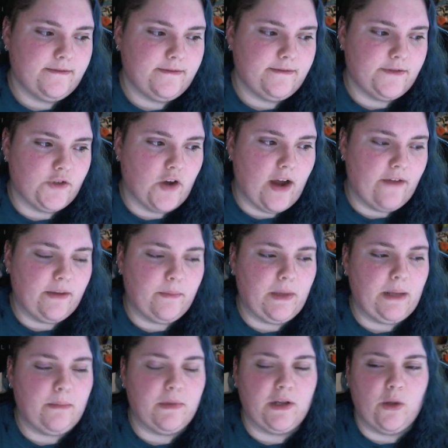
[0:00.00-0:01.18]
driving
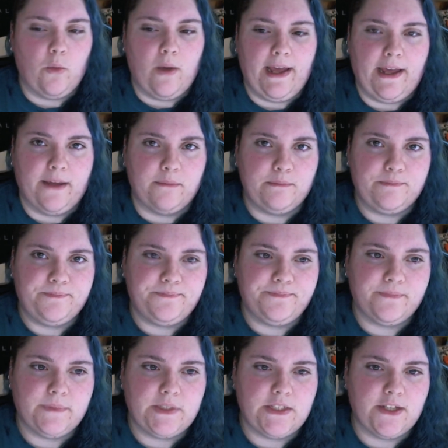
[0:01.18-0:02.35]
people away.
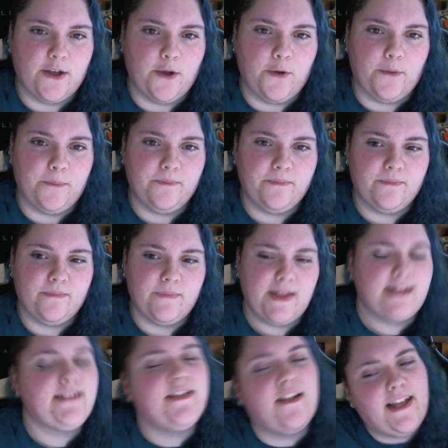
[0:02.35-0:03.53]
So,
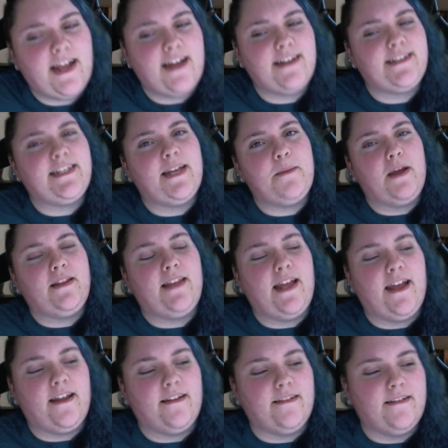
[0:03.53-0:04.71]
that's all I gotta say about
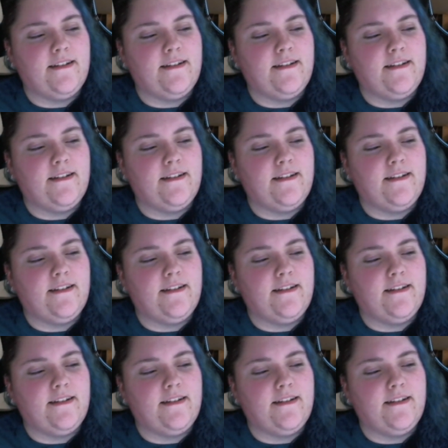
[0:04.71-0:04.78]
that.